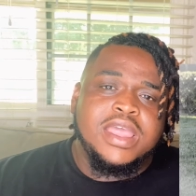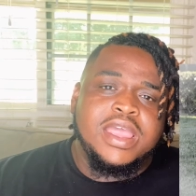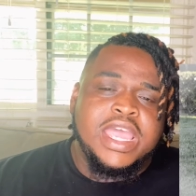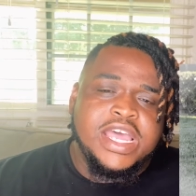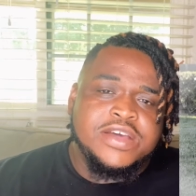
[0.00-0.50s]

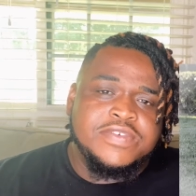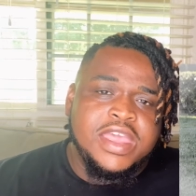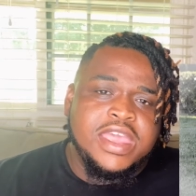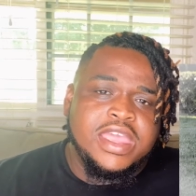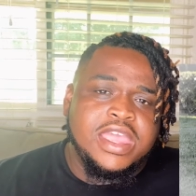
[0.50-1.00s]
have
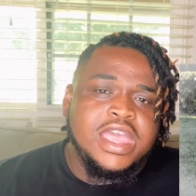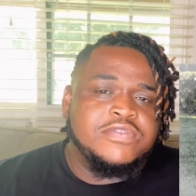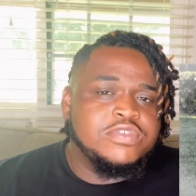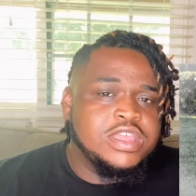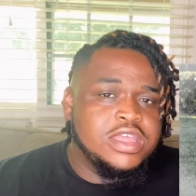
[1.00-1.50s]
a
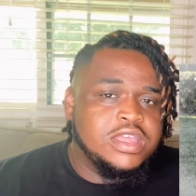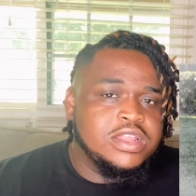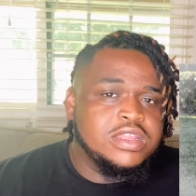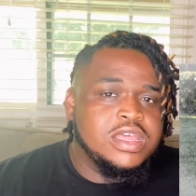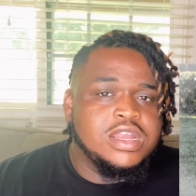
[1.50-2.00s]

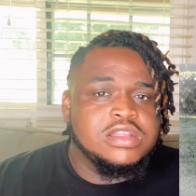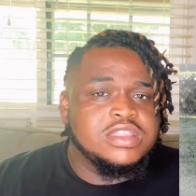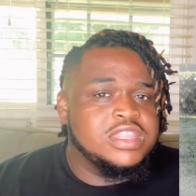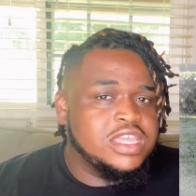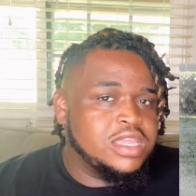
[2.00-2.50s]
African kind of
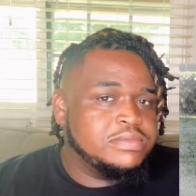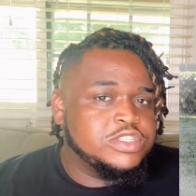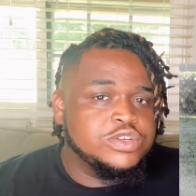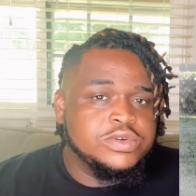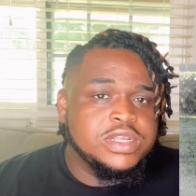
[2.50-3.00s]
theme
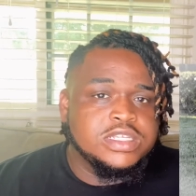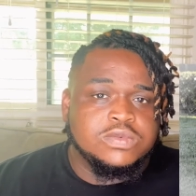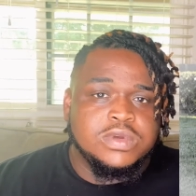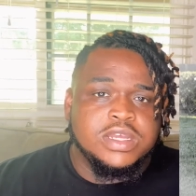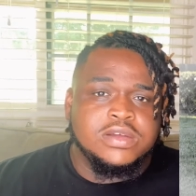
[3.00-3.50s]
to it as
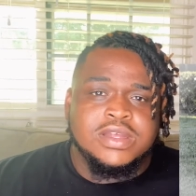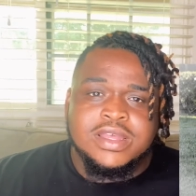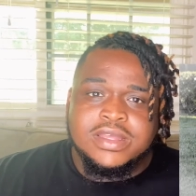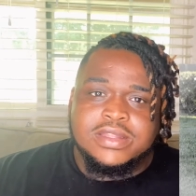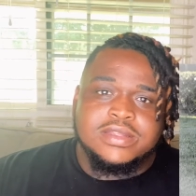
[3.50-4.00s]
well.
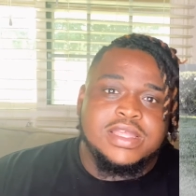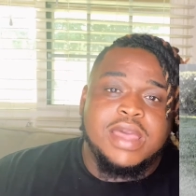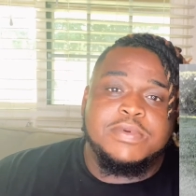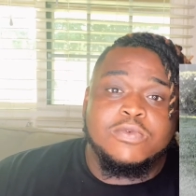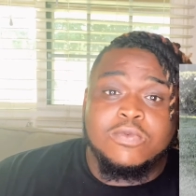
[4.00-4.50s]
This
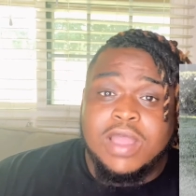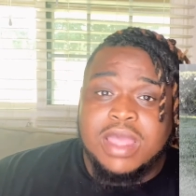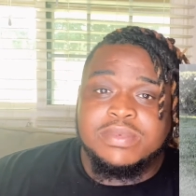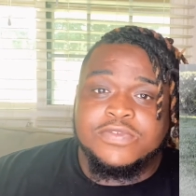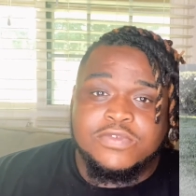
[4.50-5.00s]
happened
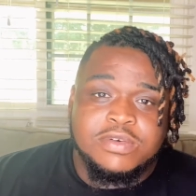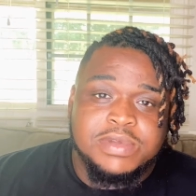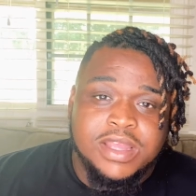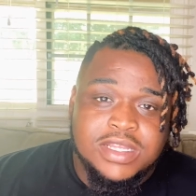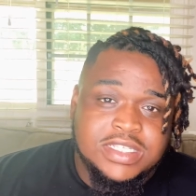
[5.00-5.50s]
right before
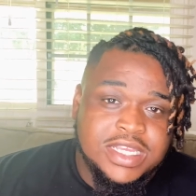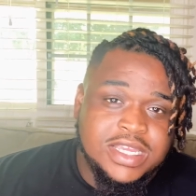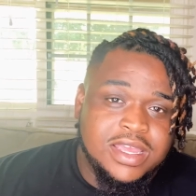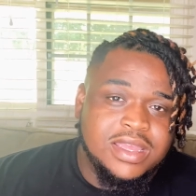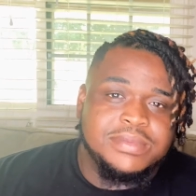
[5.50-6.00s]

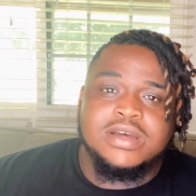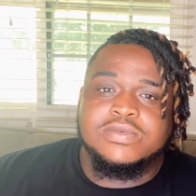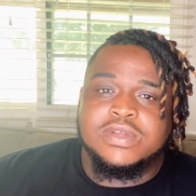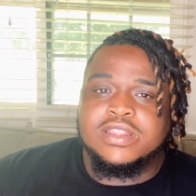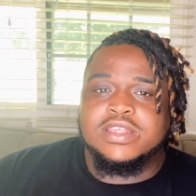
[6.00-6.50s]
Beyonce came out
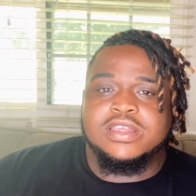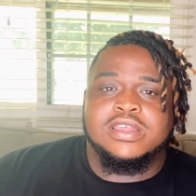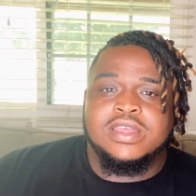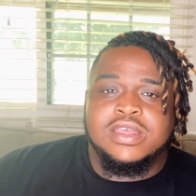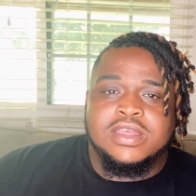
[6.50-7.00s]
with
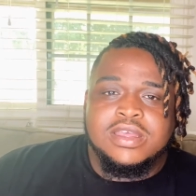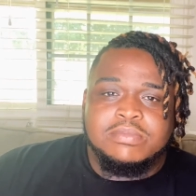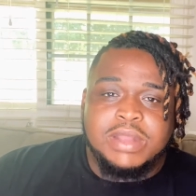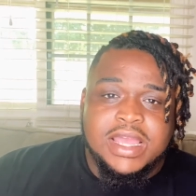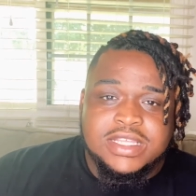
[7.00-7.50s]
the
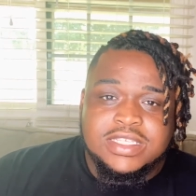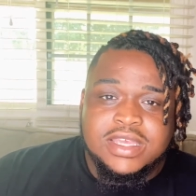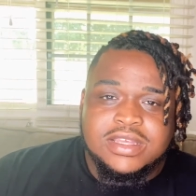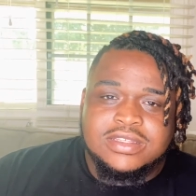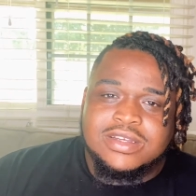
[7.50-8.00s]
Black is
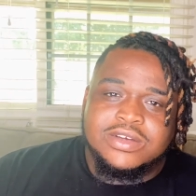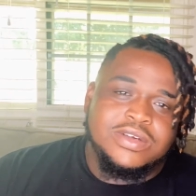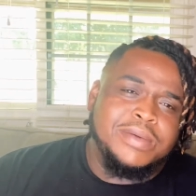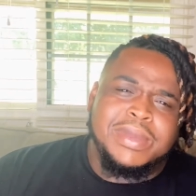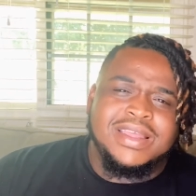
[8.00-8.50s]
King.
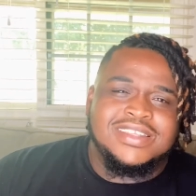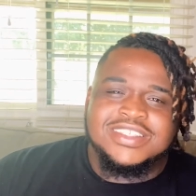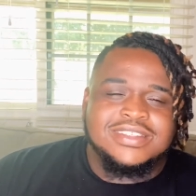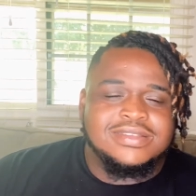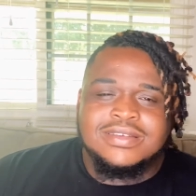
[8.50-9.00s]
So, I mean, it just